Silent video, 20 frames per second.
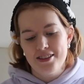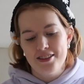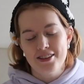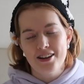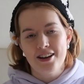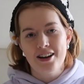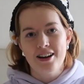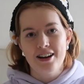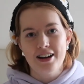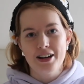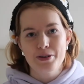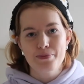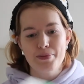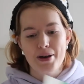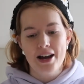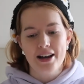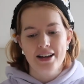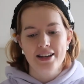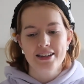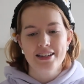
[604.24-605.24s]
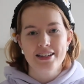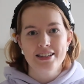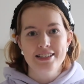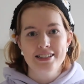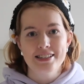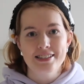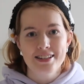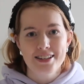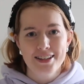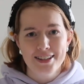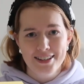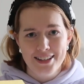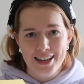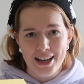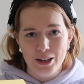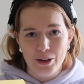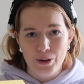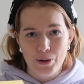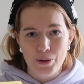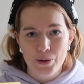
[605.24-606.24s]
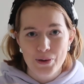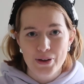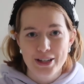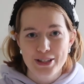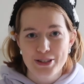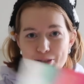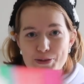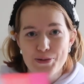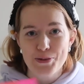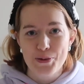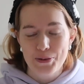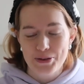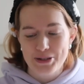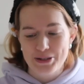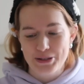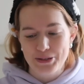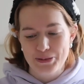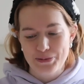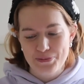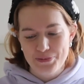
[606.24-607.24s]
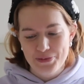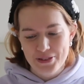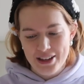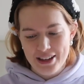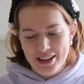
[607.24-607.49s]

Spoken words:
the hardback is yellow. It's awesome.